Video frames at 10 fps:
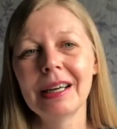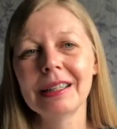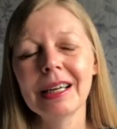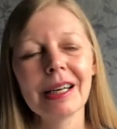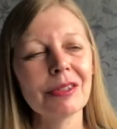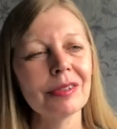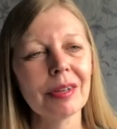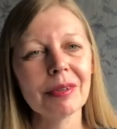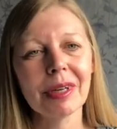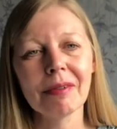yeah, just
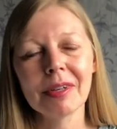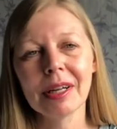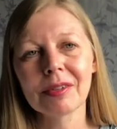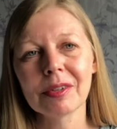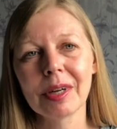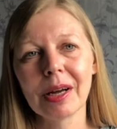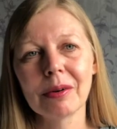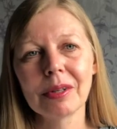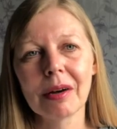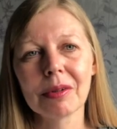have a have an ask
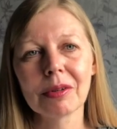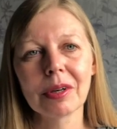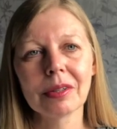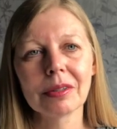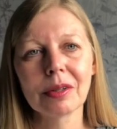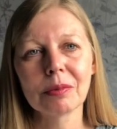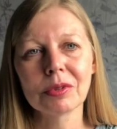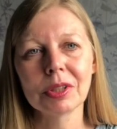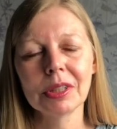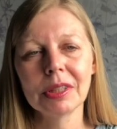around, have a look on
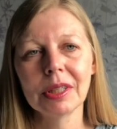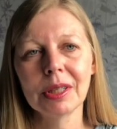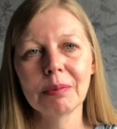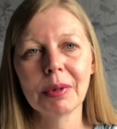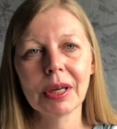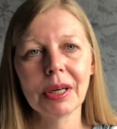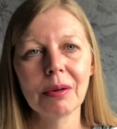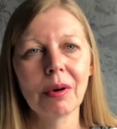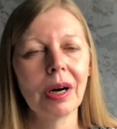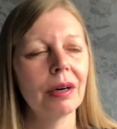Gumtree, eBay,
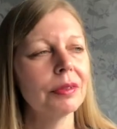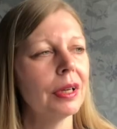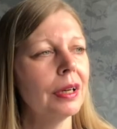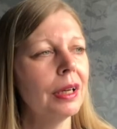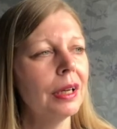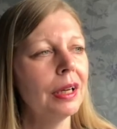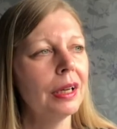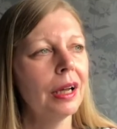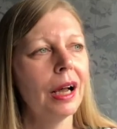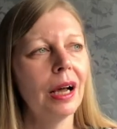what have you,
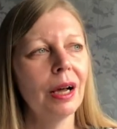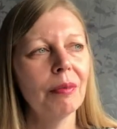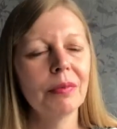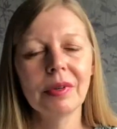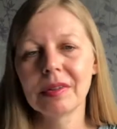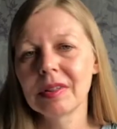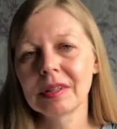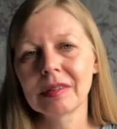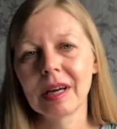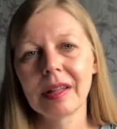um,
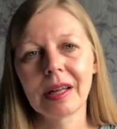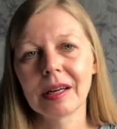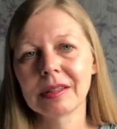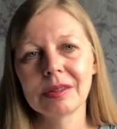things like that.